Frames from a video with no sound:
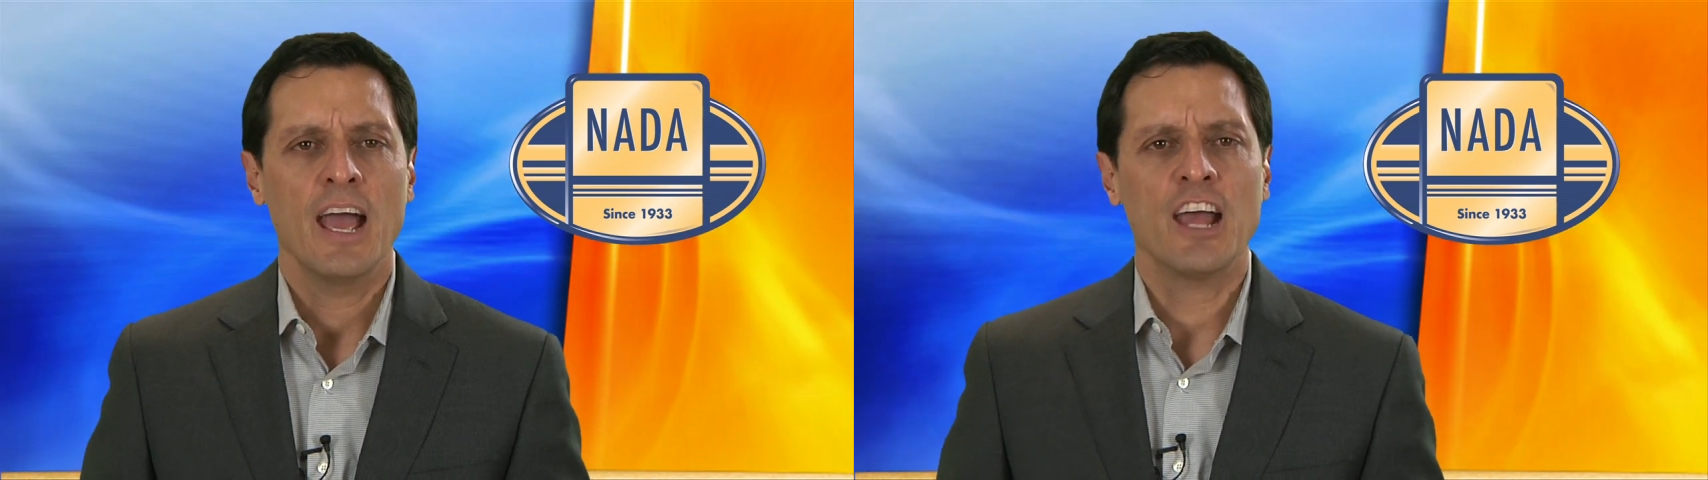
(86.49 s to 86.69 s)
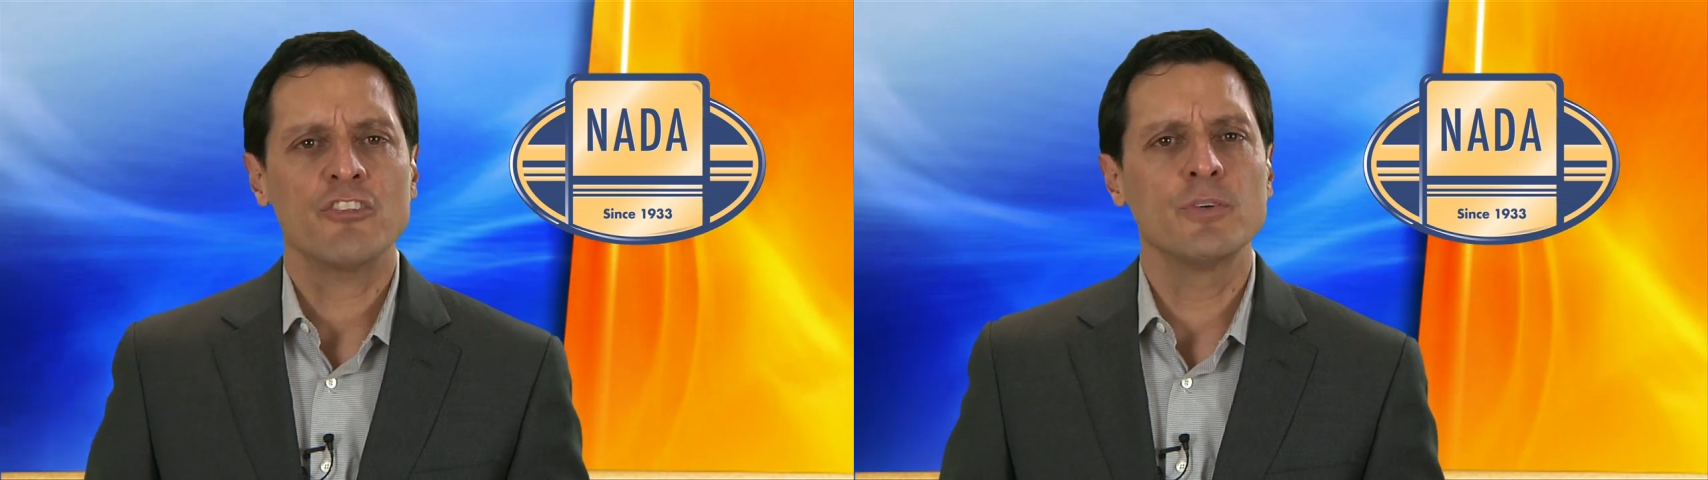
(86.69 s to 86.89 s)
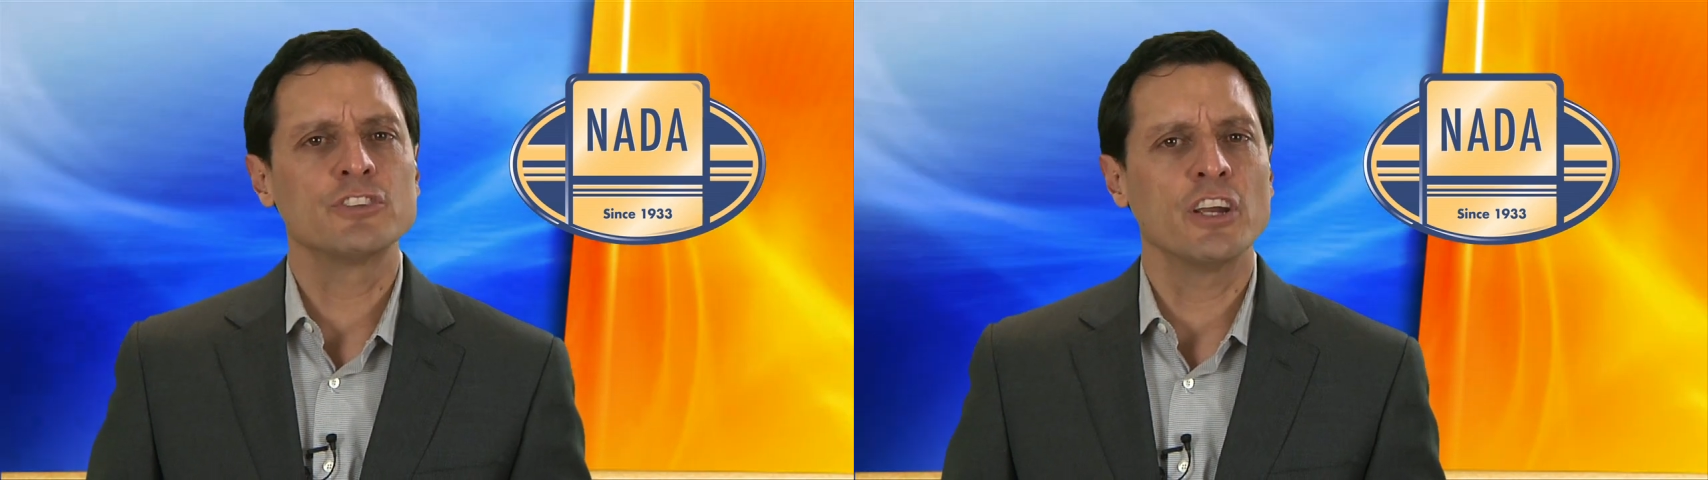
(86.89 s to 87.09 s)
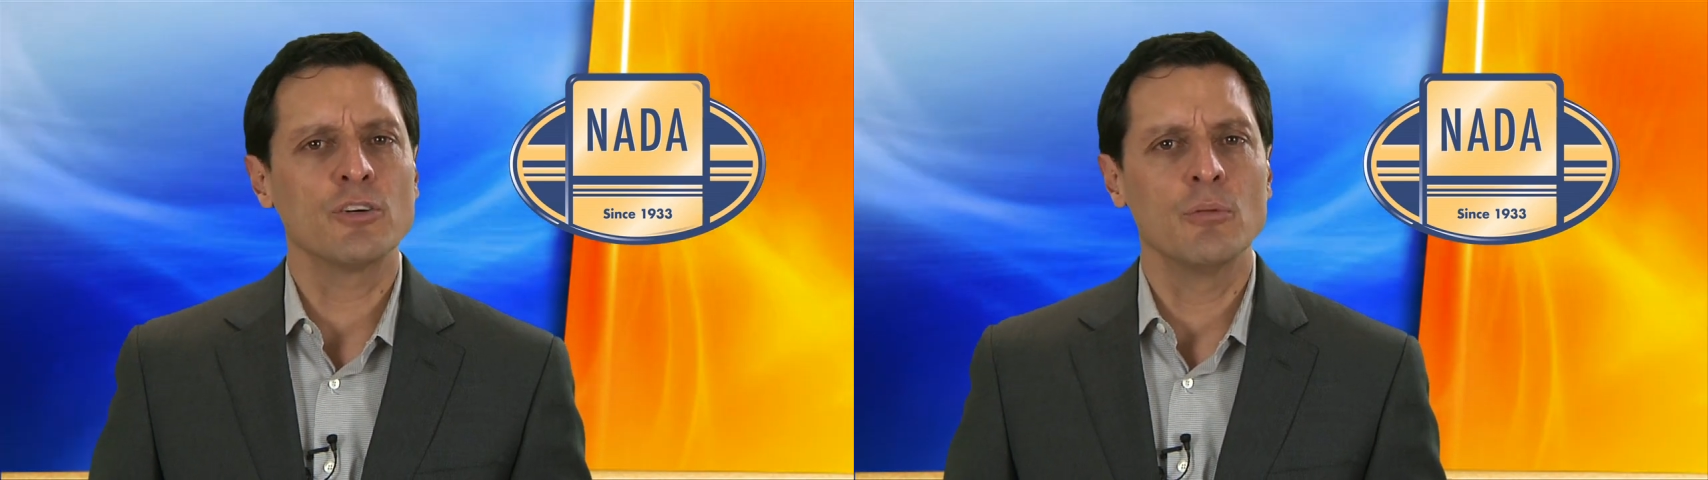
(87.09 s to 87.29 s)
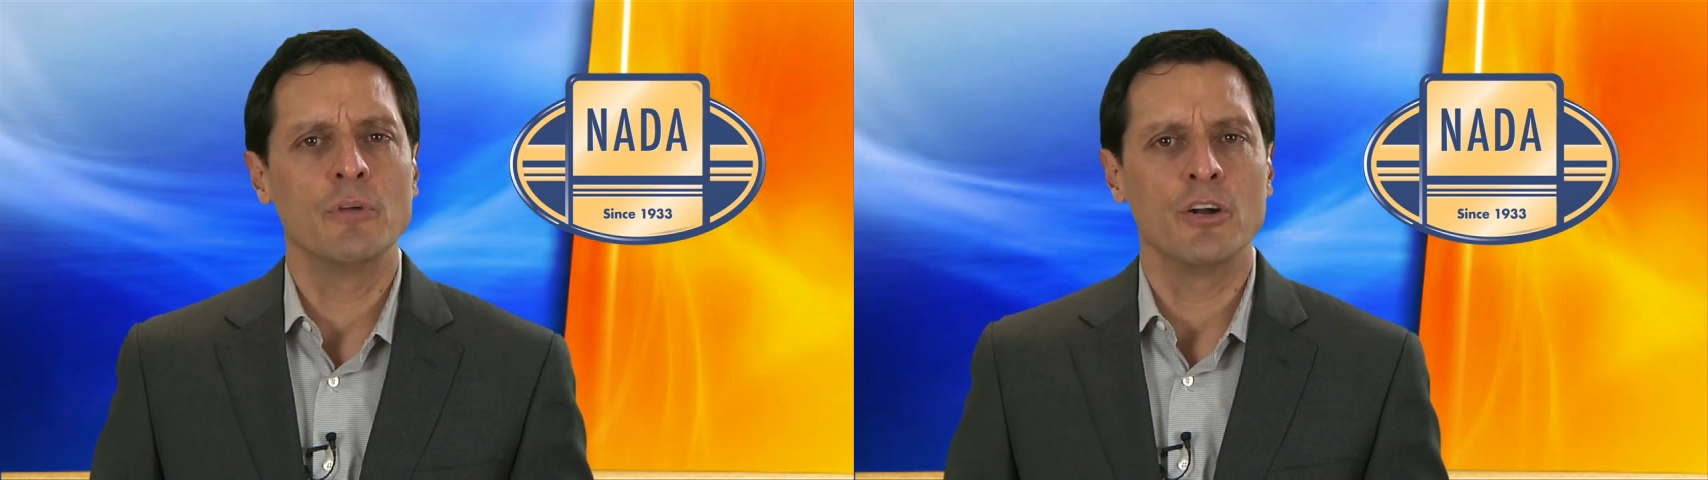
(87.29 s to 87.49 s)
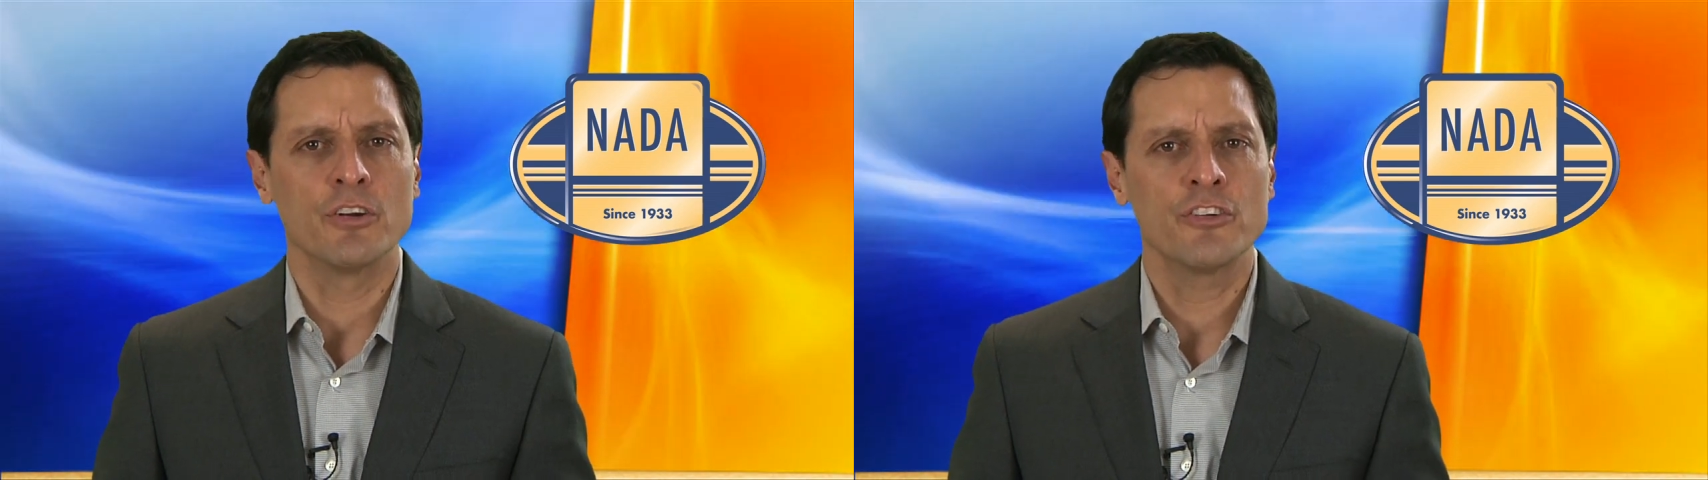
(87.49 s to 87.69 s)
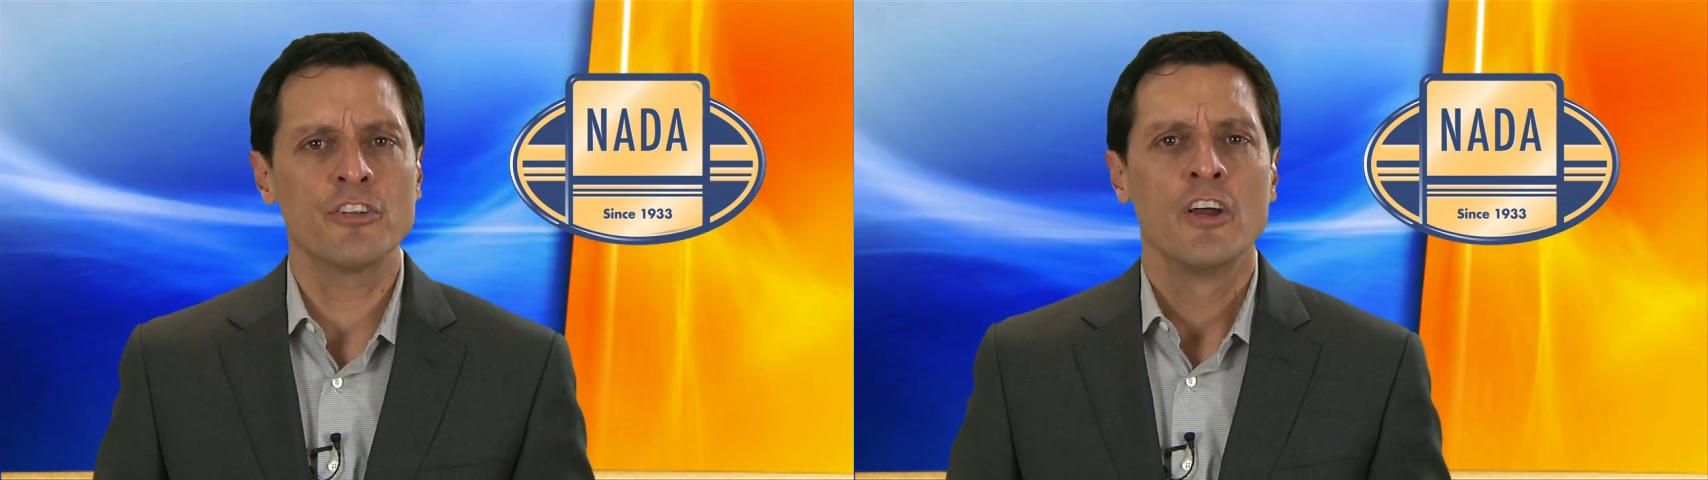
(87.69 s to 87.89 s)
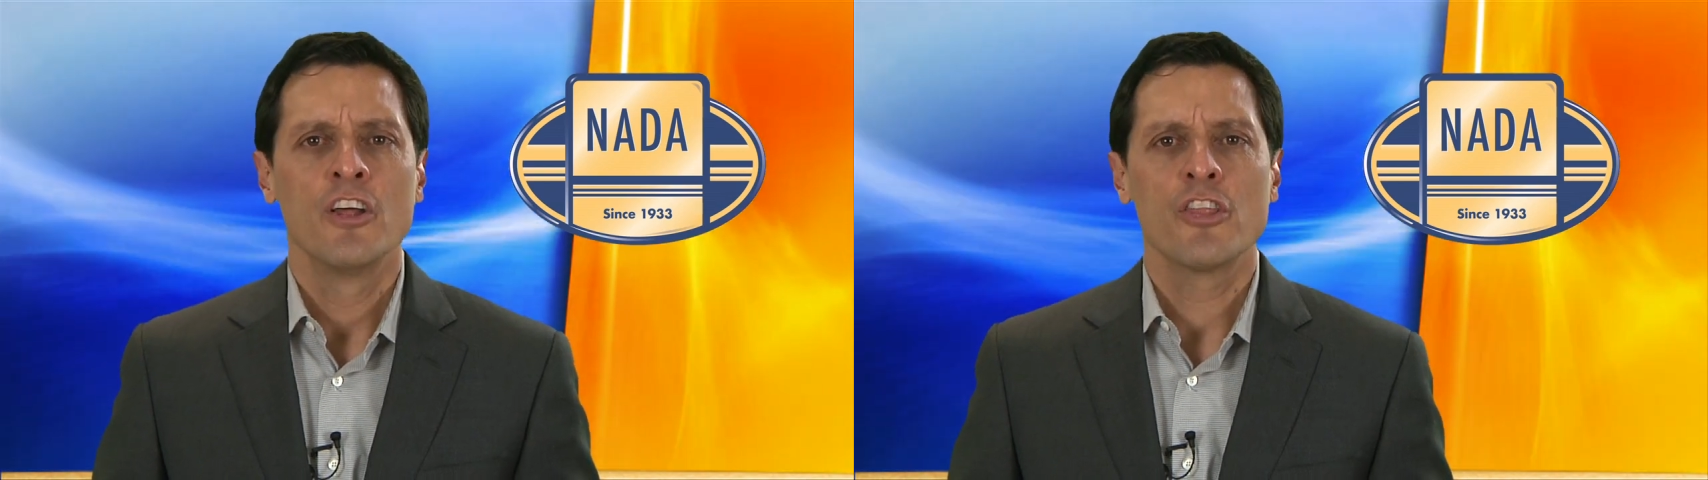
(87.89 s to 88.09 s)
As for General Motors,